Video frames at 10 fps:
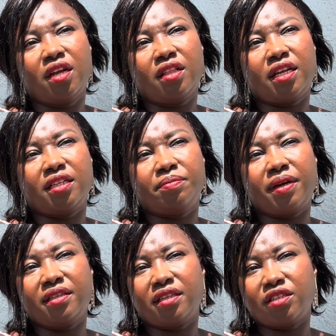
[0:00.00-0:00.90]
that the
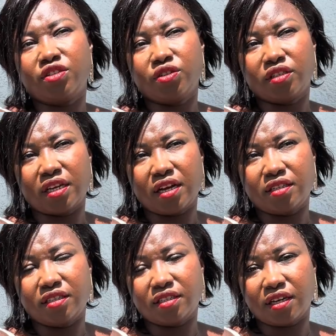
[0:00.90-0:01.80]
partners don't
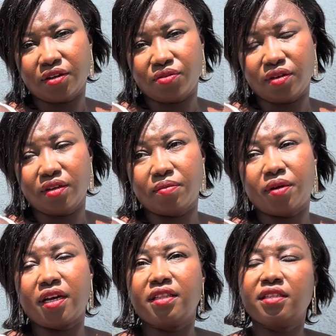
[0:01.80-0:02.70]
disagree,
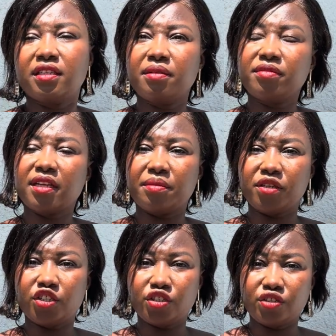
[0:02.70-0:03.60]
but at the same time
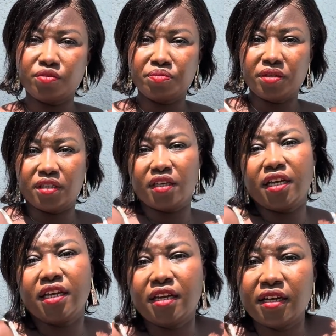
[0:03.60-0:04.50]
it shouldn't be
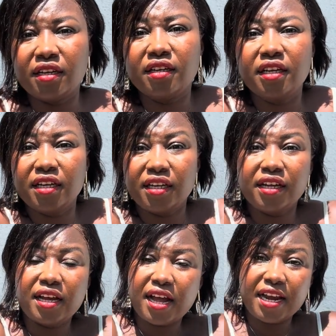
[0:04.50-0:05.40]

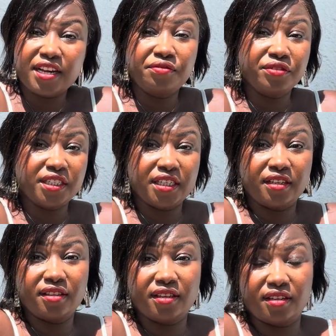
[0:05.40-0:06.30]
an everyday
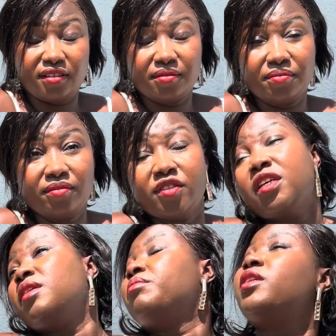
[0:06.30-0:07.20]
thing,
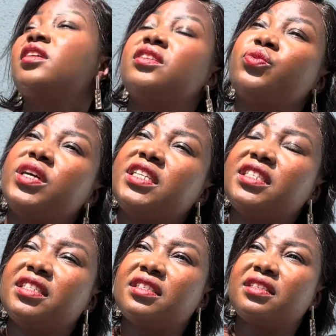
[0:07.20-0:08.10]
because when
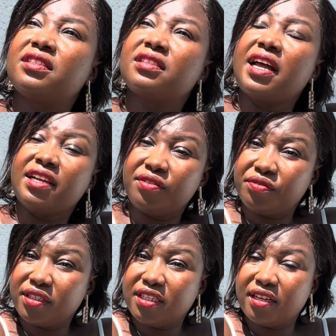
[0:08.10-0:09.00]
it's an
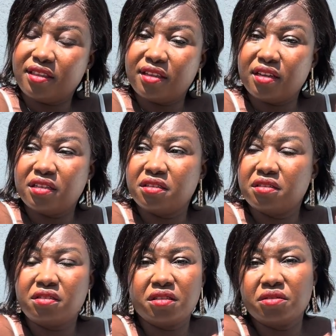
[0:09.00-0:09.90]
everyday thing, it
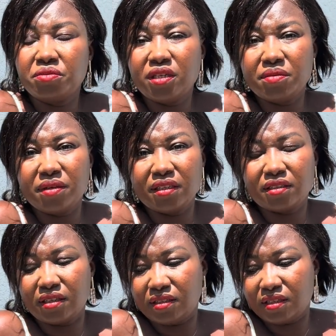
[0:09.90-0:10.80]
doesn't really make
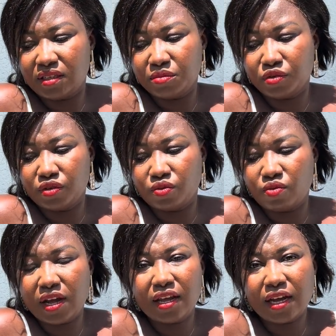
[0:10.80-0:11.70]
sense anymore.
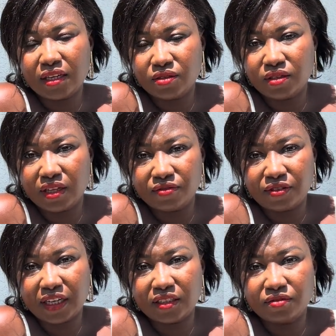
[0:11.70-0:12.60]
Why are you there
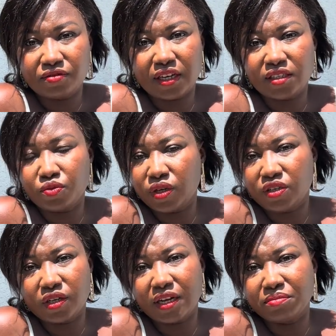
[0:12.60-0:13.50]
fighting when
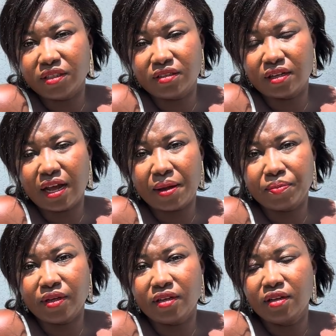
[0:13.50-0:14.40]
you can be
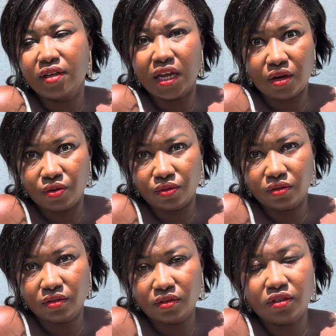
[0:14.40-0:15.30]
happy alone?
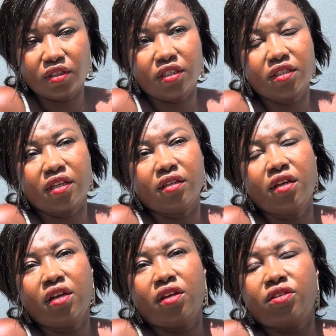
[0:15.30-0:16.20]
You understand?
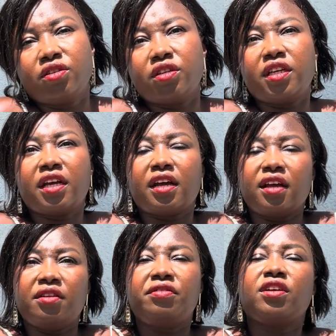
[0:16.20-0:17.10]
So yeah,
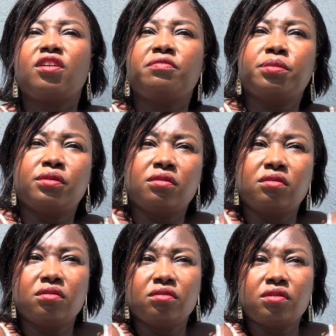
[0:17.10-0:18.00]
every couple
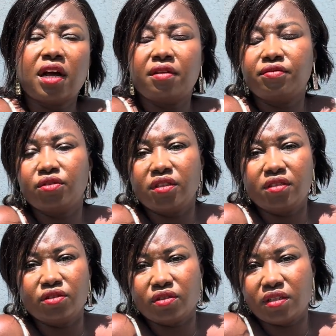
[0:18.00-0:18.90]
have
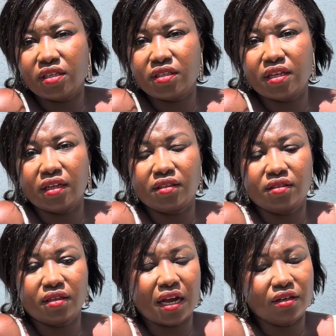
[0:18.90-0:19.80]
those days that
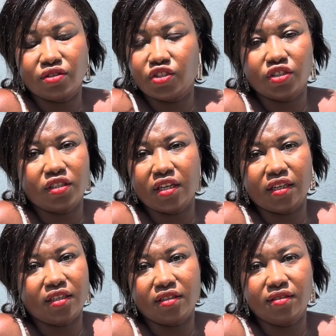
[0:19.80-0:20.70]
are not just their
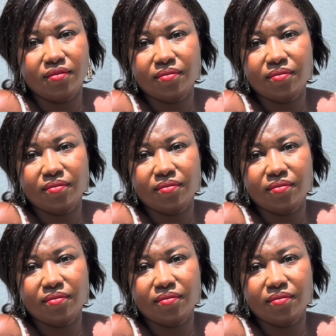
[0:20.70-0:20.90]
day.